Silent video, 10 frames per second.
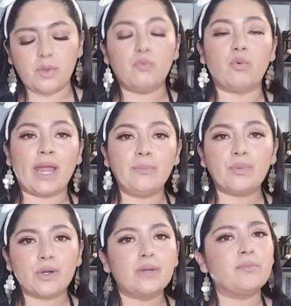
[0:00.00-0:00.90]

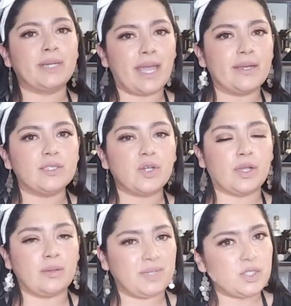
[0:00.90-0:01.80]
riper bananas are
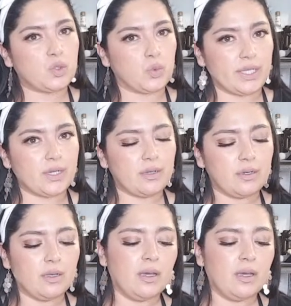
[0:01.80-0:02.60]
gonna be sweeter.